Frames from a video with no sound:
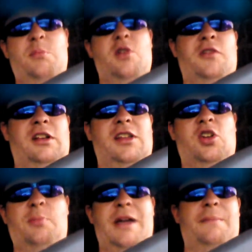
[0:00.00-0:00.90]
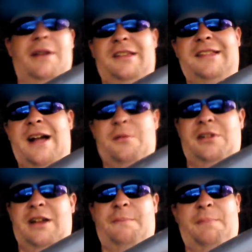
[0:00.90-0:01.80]
it moving a little bit, but it's not
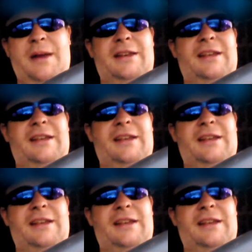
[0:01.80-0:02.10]
really a big